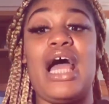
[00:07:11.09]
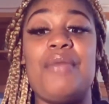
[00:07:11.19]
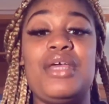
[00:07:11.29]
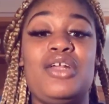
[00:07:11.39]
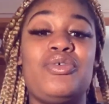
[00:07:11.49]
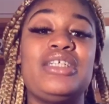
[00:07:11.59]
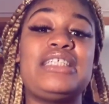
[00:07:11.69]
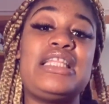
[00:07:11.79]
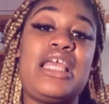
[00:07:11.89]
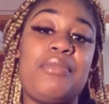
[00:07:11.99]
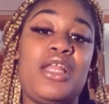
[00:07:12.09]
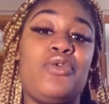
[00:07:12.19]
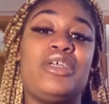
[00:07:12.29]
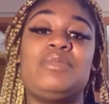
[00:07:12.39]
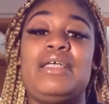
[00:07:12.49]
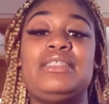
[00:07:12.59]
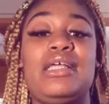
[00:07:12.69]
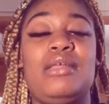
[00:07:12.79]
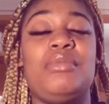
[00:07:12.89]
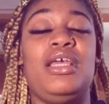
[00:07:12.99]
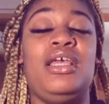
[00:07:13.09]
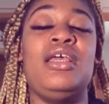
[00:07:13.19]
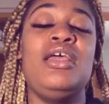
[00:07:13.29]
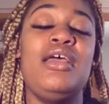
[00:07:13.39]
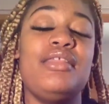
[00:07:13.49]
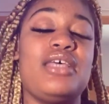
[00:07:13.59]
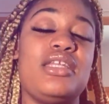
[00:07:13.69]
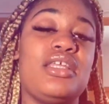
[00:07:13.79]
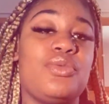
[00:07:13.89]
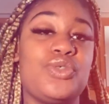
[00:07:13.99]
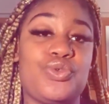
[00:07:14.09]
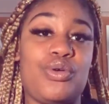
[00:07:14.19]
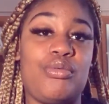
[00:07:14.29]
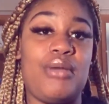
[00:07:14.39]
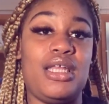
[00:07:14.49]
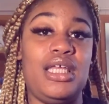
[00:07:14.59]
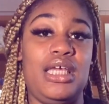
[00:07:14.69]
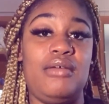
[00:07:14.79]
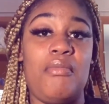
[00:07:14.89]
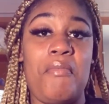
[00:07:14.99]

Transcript: I made it worse, and they made it worse by telling me that nothing was wrong with my knee.